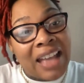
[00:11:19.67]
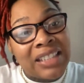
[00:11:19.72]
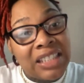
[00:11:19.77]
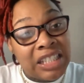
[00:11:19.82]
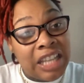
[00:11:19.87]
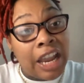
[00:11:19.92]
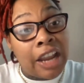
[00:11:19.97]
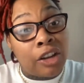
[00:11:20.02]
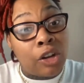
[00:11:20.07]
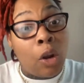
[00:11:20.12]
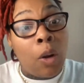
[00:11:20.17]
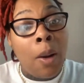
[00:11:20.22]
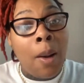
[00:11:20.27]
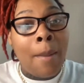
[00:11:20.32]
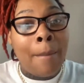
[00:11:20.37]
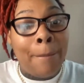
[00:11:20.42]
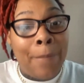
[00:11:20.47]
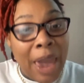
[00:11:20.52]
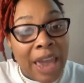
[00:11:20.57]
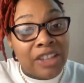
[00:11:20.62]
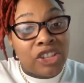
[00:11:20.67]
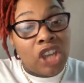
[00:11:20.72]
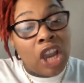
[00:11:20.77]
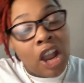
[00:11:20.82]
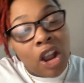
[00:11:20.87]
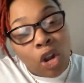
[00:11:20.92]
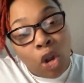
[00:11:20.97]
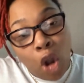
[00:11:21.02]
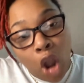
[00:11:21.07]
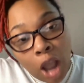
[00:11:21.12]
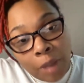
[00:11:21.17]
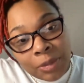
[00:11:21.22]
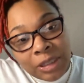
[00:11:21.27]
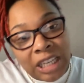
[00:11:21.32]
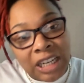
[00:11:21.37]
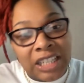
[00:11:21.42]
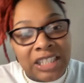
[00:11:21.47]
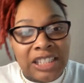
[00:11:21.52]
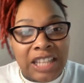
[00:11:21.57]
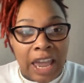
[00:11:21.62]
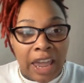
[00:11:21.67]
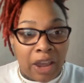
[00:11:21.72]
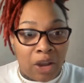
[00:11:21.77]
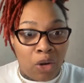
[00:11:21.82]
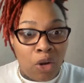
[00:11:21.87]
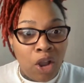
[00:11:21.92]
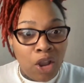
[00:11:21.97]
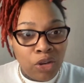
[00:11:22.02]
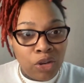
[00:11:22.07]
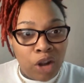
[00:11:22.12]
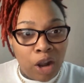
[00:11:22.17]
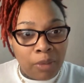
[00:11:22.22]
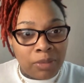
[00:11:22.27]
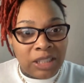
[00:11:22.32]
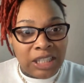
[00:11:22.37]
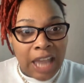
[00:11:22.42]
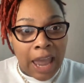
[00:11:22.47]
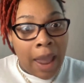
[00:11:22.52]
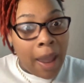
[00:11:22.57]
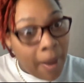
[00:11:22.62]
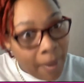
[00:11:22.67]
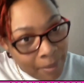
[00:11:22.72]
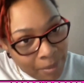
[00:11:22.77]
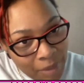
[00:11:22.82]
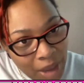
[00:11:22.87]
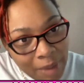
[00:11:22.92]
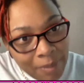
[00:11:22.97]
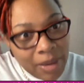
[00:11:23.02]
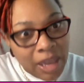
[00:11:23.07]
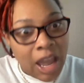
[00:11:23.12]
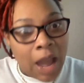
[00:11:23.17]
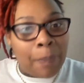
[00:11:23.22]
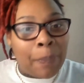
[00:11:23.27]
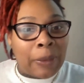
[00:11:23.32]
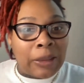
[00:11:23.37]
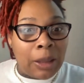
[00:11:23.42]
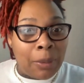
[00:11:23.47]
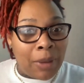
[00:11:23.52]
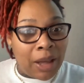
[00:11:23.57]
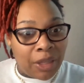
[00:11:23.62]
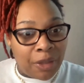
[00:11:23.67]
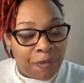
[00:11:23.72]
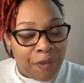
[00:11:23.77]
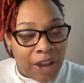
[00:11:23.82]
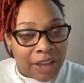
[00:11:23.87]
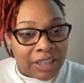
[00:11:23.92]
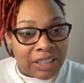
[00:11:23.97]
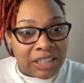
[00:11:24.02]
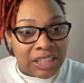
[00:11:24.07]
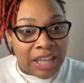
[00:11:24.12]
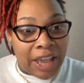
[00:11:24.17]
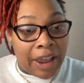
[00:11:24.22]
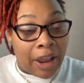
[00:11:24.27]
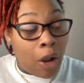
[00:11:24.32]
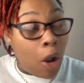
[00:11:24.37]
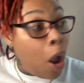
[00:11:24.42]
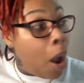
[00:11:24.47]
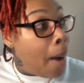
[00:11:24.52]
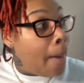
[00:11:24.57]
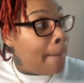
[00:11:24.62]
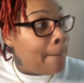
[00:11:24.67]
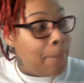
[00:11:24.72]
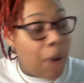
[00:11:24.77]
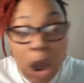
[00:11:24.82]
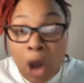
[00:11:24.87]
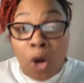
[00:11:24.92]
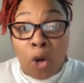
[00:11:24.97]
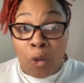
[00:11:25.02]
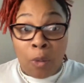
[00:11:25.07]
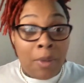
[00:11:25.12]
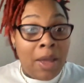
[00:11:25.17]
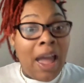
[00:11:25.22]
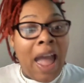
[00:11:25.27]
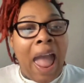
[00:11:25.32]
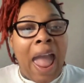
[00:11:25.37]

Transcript: signal, bitch, go up to the cell. You know what I'm saying? Meet me up at the motherfucking cell. Boom.